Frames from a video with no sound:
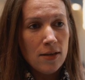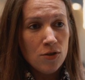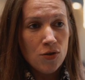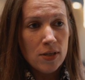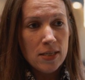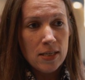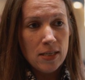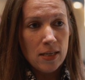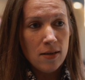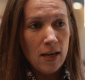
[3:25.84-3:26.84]

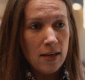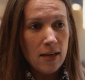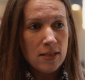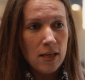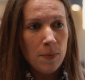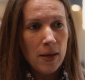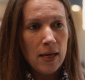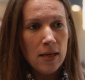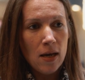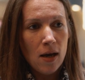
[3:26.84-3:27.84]
interested in SAP
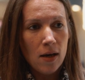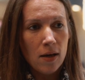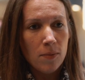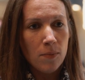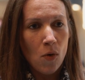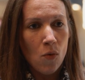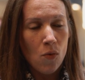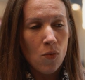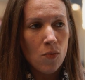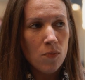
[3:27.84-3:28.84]

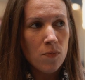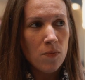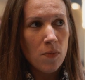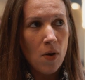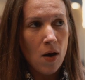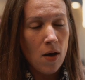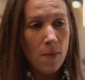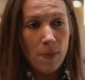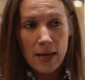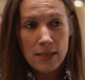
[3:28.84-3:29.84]
or
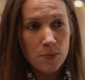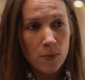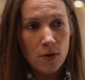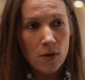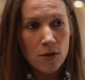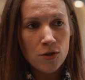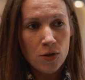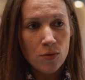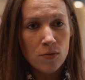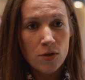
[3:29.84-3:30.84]
a placement
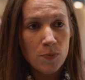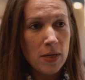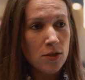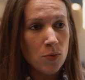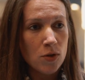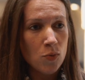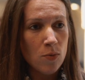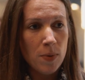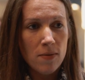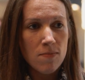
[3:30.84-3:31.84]
to speak to us,
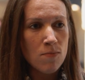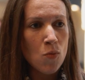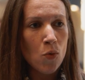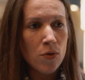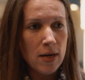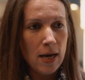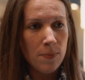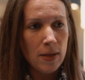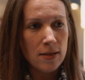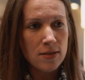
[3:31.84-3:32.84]
we'd be more than
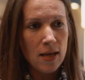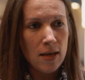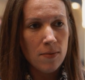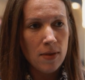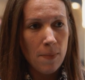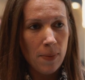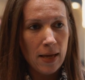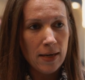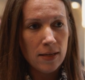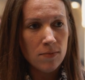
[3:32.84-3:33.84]
happy as they're
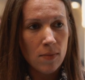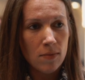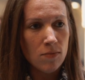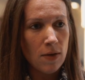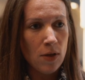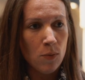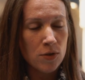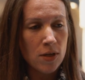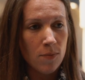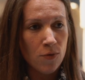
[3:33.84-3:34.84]
planning, if they
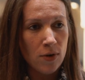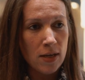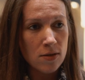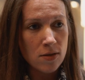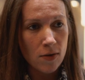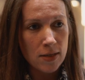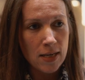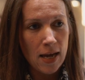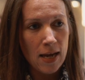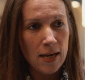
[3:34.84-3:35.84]
want to come for an insight
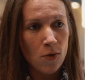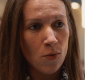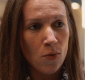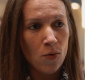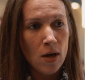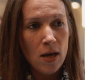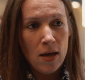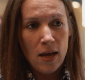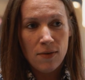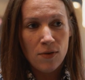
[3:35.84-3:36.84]
day or
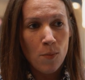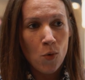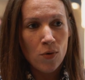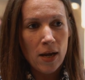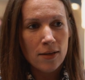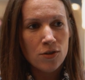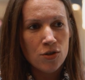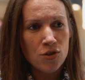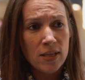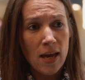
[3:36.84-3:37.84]
even a morning,
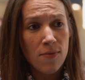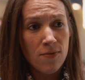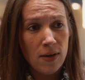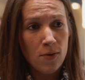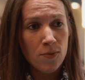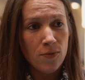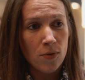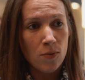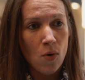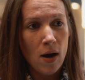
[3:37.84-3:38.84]
to just get a feel
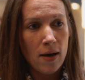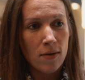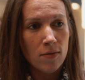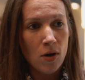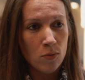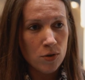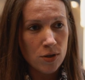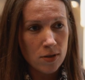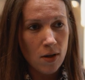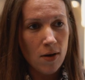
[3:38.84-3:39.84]
for what our
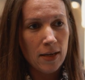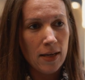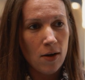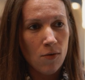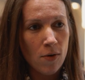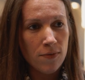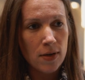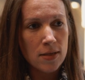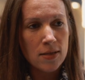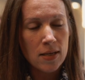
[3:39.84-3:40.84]
culture's like in our
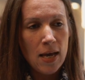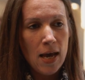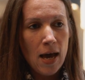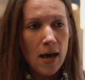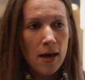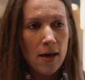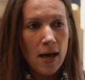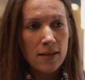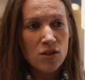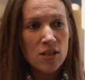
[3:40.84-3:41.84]
office,
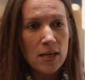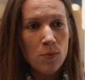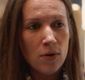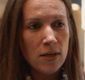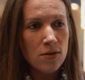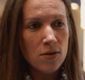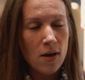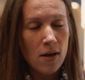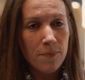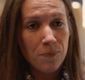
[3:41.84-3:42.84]
and to see what
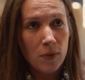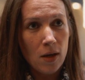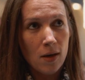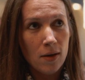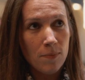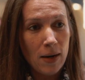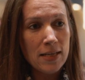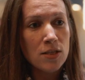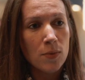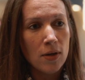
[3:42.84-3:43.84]
an
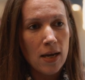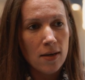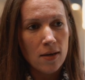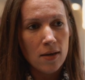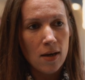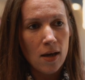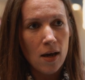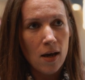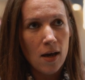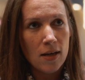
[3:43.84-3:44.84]
placement in
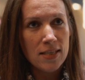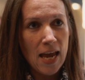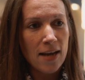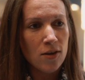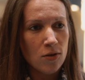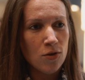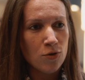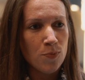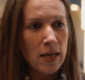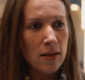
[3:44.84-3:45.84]
tech
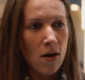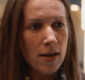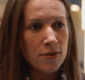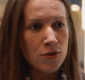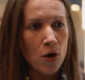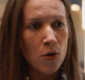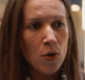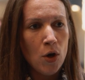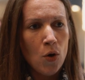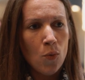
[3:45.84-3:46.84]
could be like.
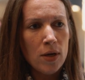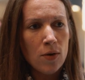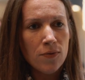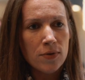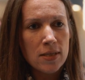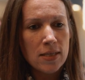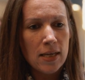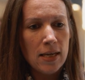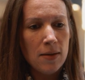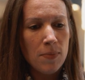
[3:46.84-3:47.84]
So we often
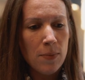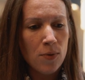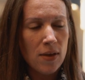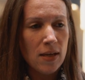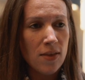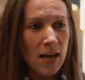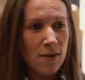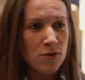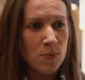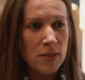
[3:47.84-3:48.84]
see people think they
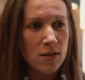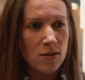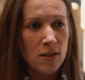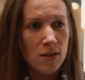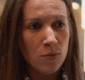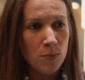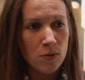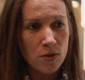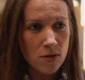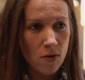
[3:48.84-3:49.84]
have to be studying
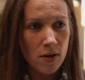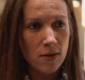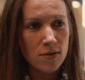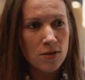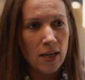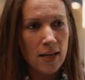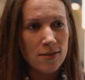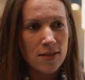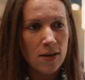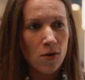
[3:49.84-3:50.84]
computer science to get
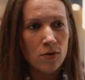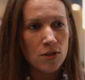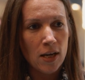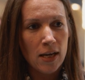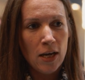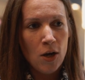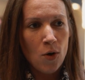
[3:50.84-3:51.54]
into technology.